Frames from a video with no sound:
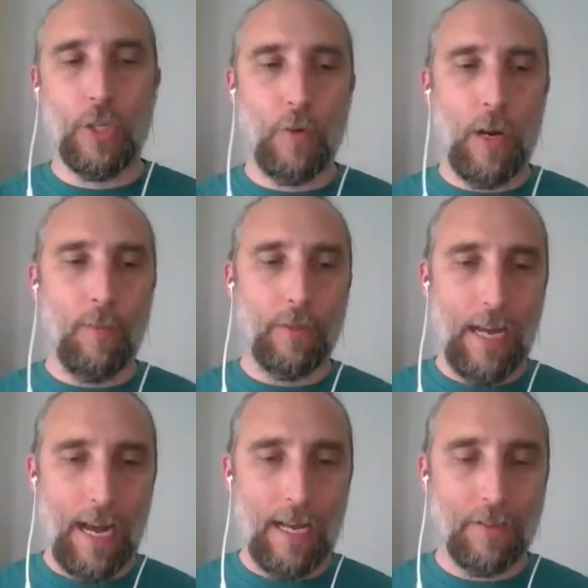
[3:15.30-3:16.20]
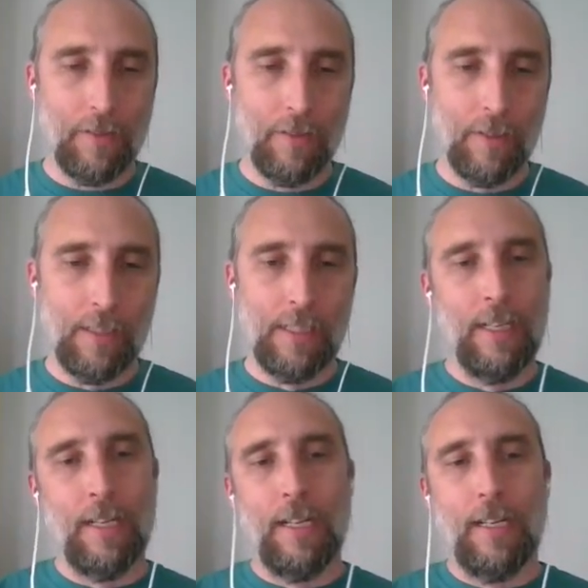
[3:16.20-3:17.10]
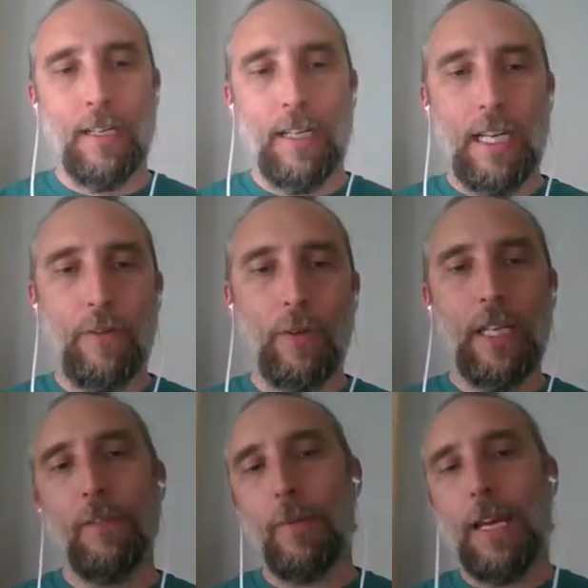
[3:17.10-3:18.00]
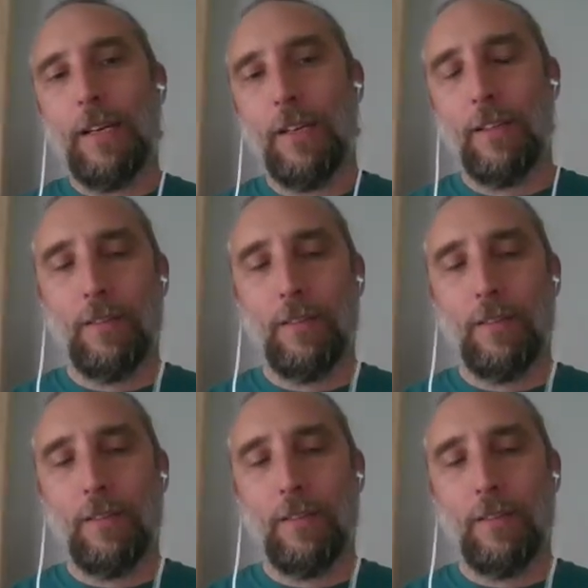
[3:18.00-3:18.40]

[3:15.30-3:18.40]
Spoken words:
Wordscramble task. If you leave it blank,